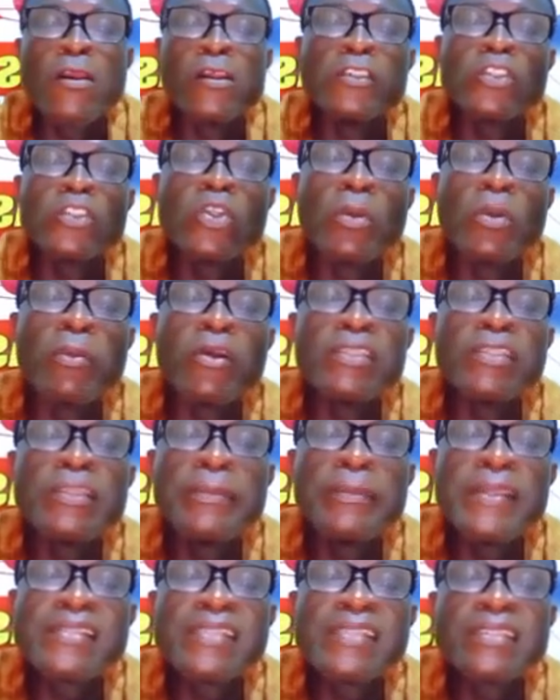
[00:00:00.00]
So, but the
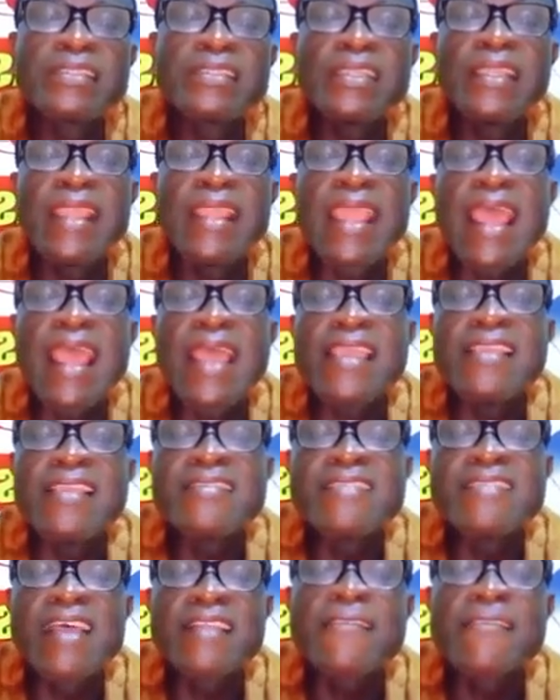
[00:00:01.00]
basic thing there
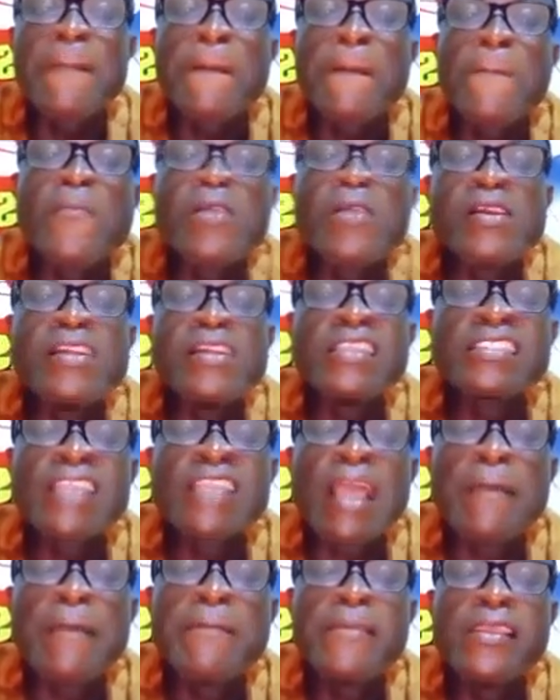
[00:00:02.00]
is that it
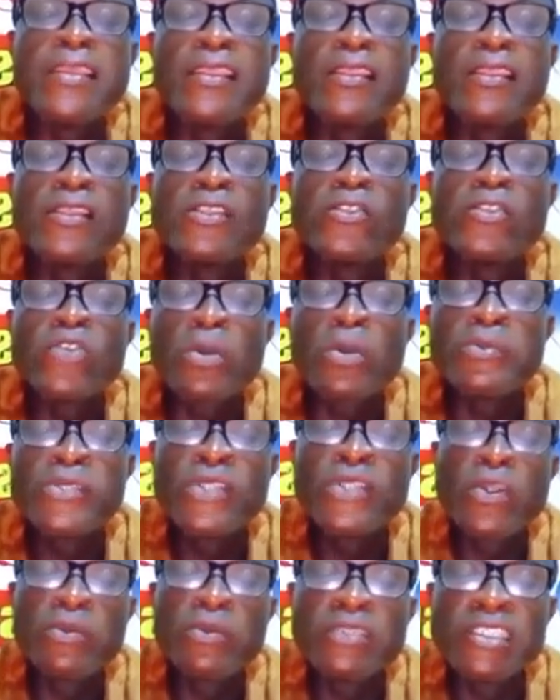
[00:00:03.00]
can be
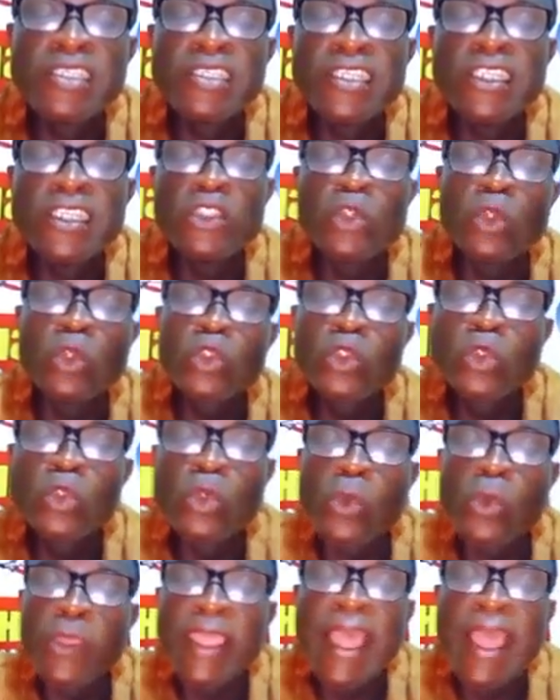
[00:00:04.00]
subsumed into two.
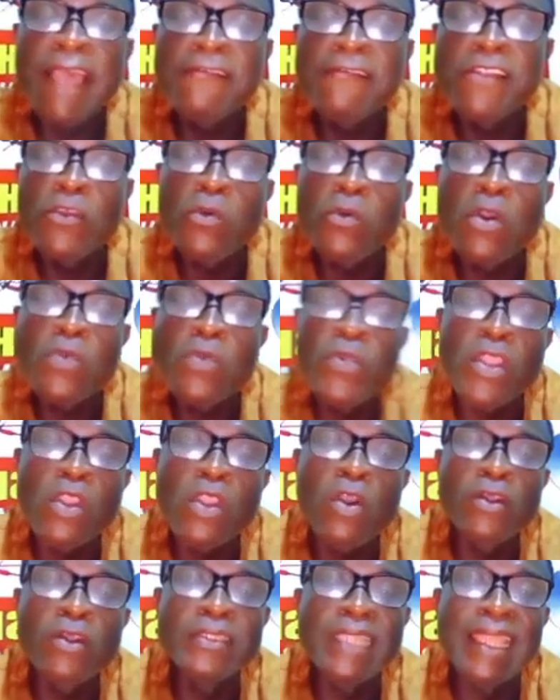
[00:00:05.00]
We have the one we
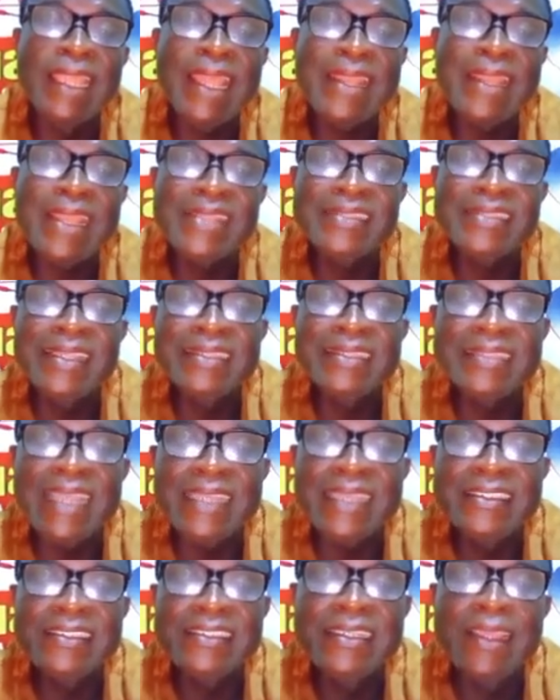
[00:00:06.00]
call the
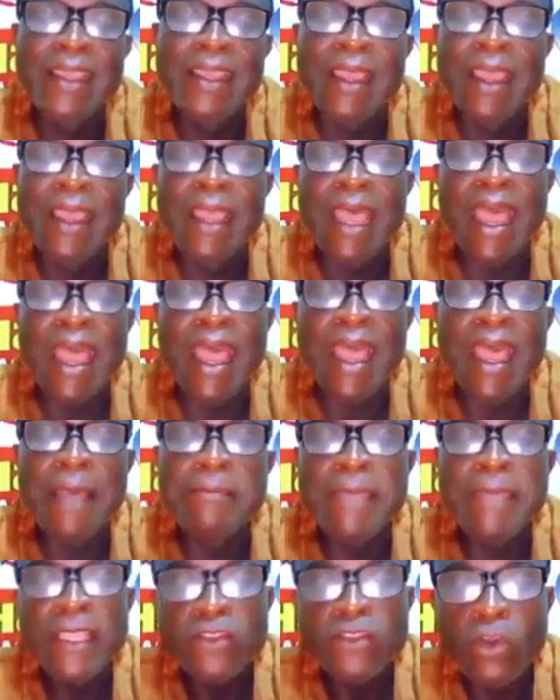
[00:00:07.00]
learner-centered
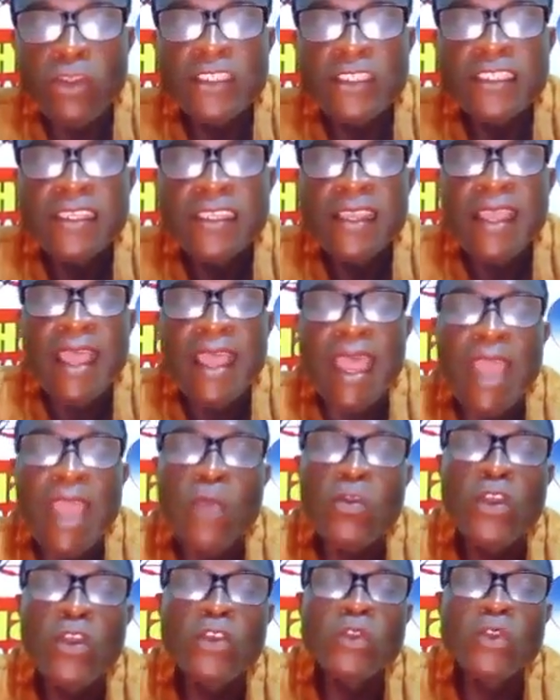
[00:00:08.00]
method,
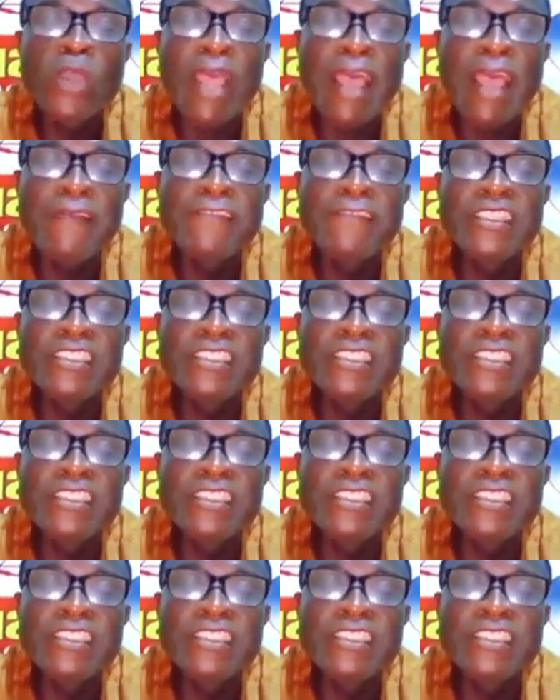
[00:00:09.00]
and we also have the